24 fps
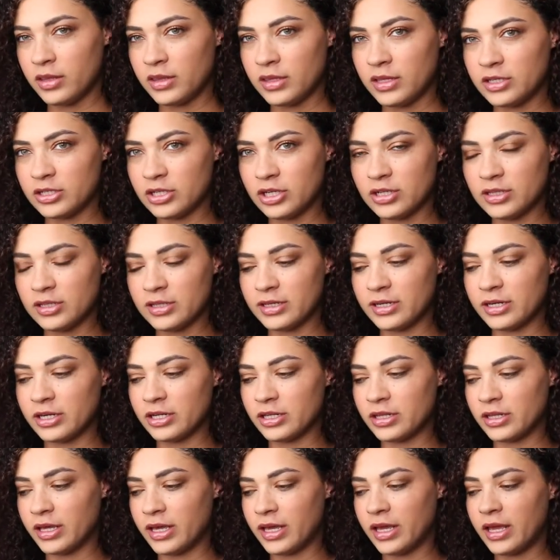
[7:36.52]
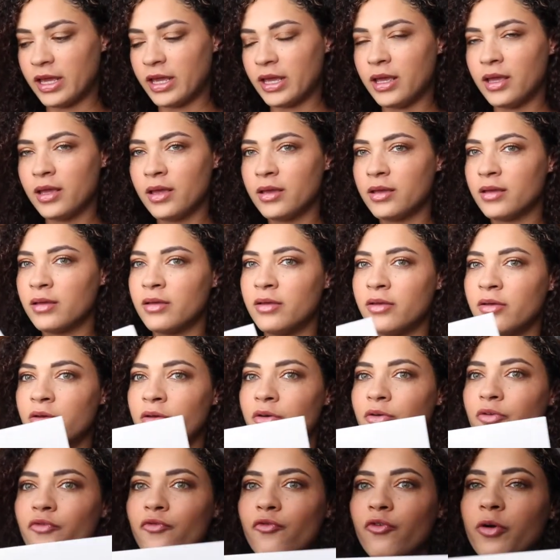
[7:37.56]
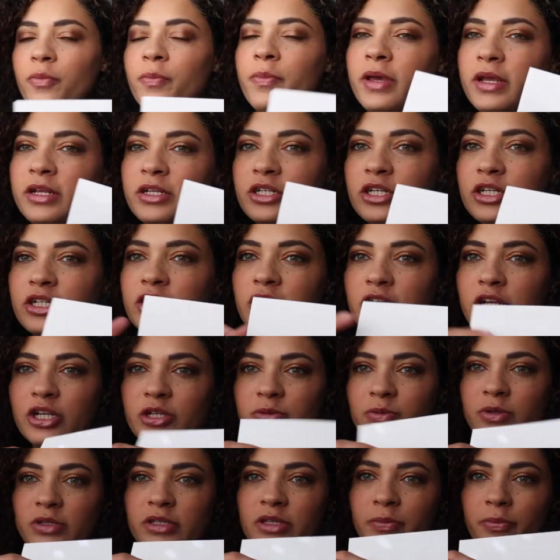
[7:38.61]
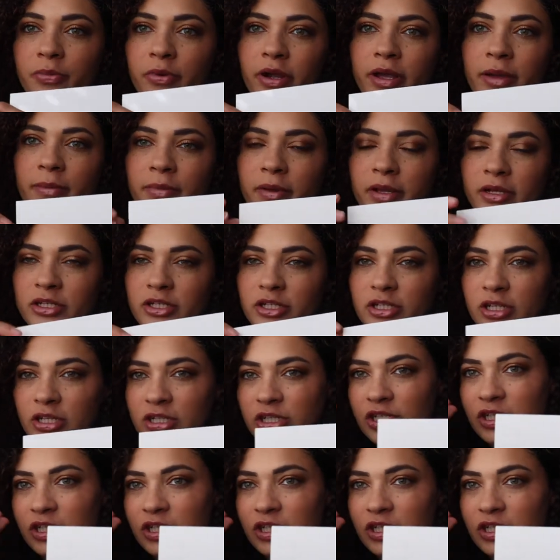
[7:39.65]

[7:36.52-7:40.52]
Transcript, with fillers: these are literally for pictures, that you're supposed to print pictures. It's